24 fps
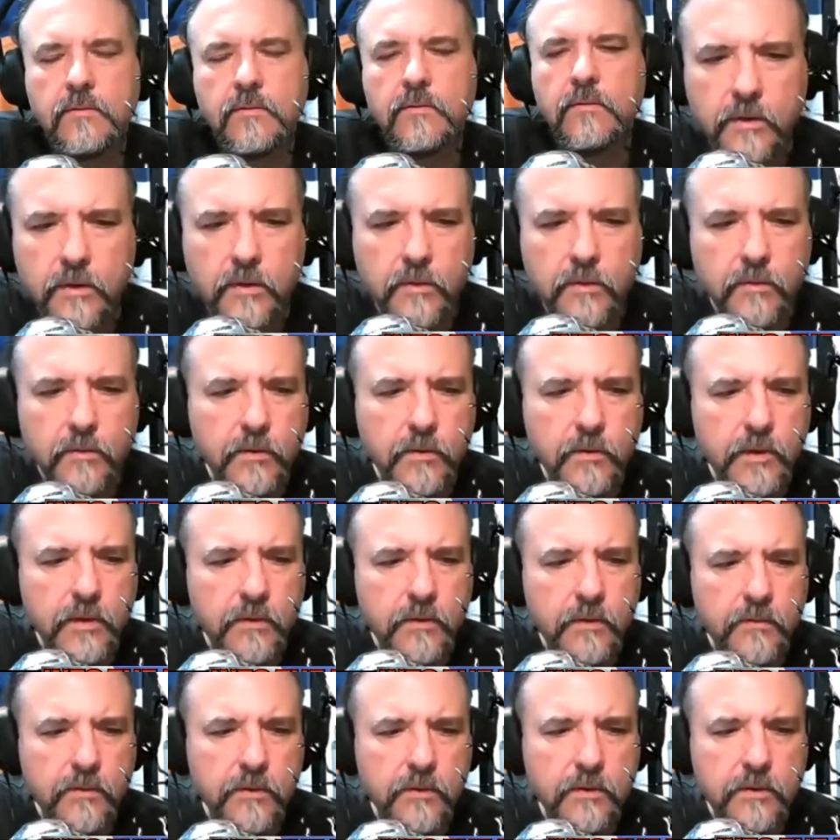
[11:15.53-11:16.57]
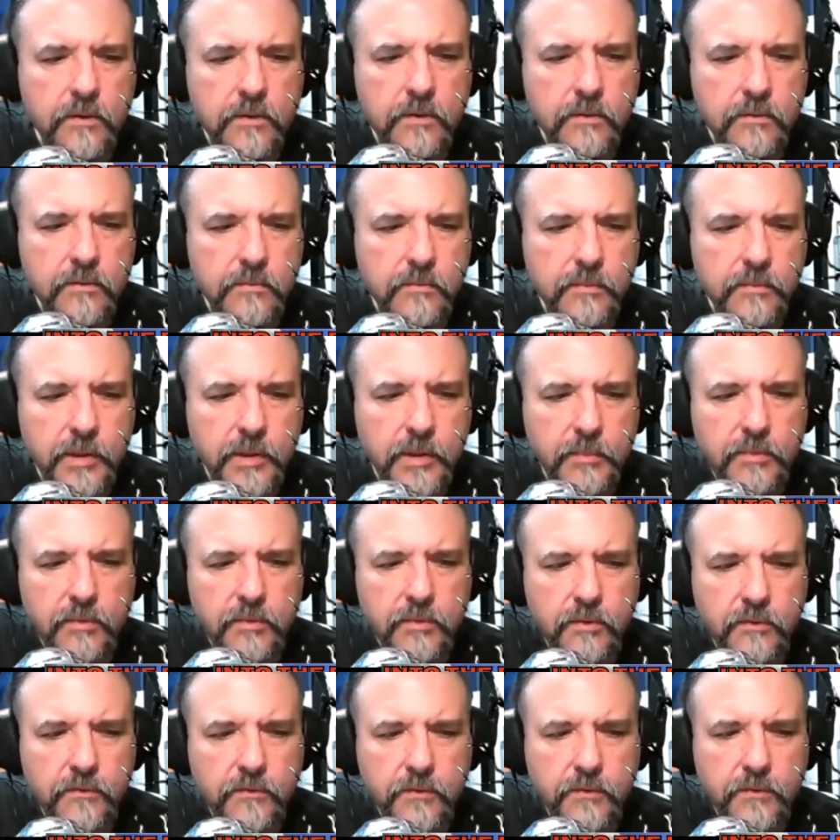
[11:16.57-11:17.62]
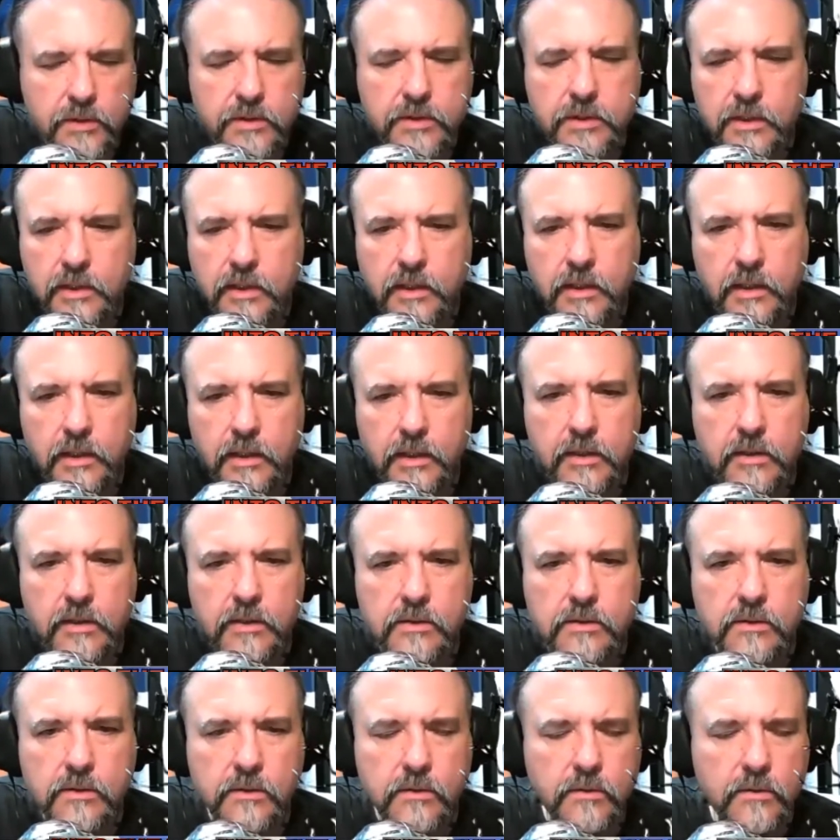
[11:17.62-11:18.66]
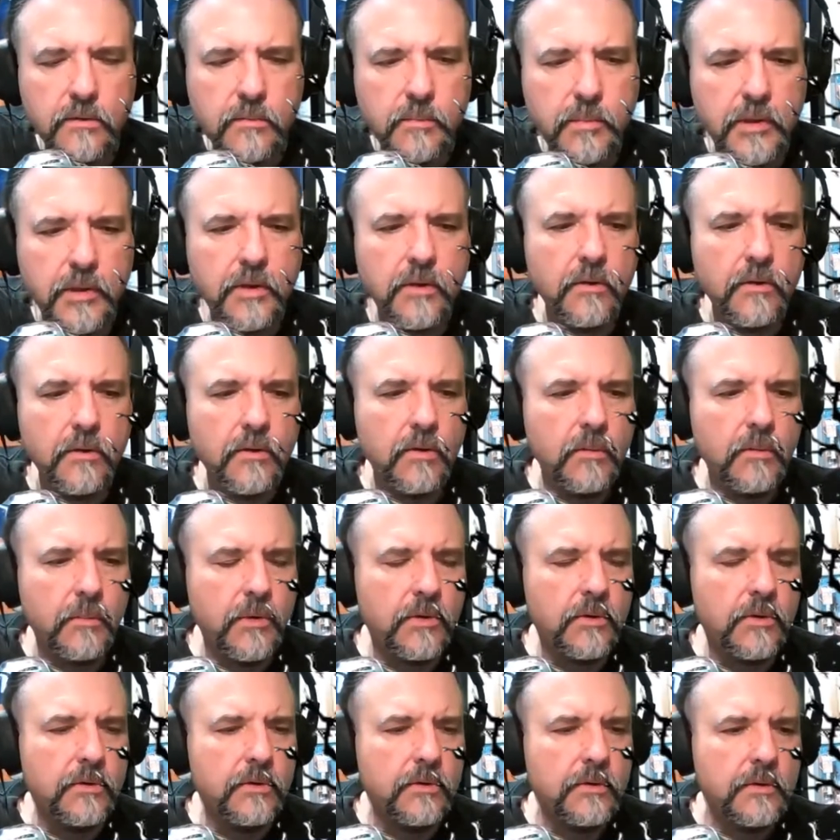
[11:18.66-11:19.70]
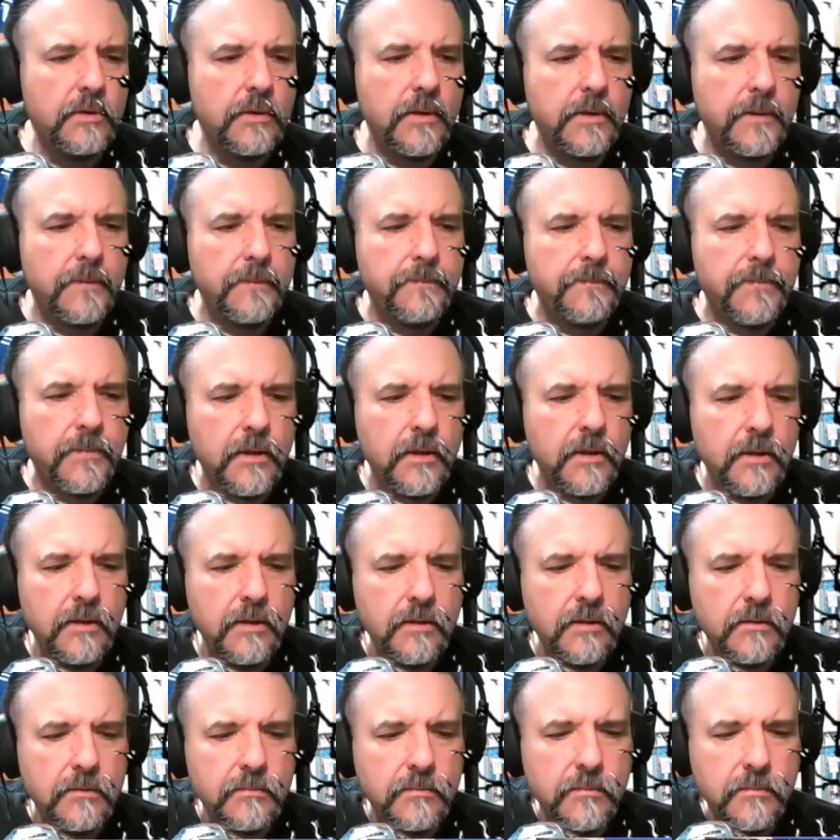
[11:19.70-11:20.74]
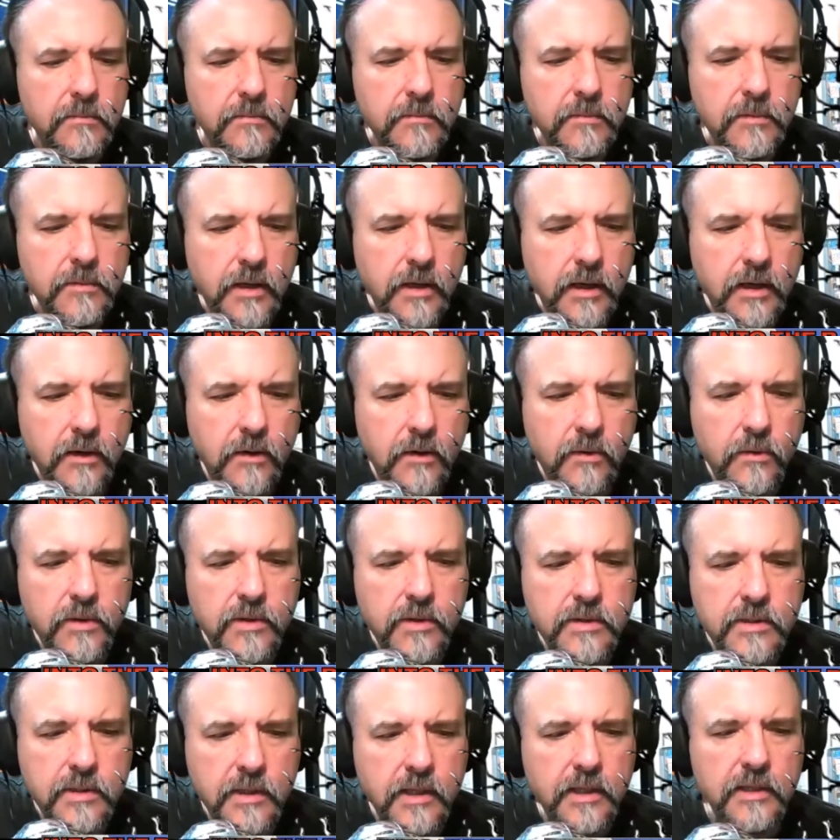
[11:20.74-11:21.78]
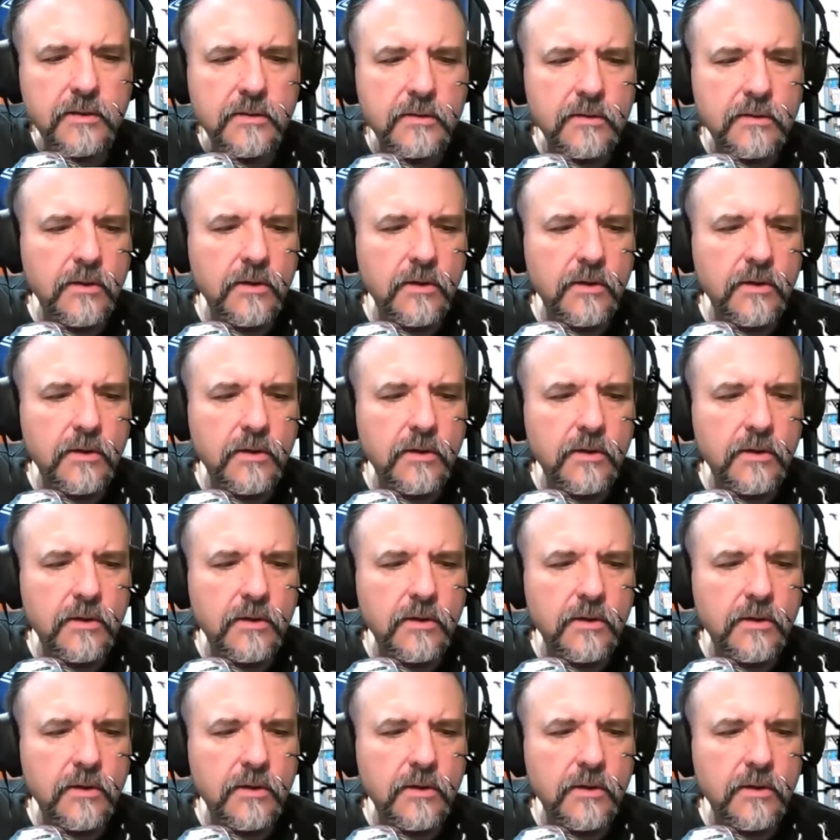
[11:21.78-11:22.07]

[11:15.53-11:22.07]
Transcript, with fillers: I know whenever people are first getting into the paranormal, uh, I always like to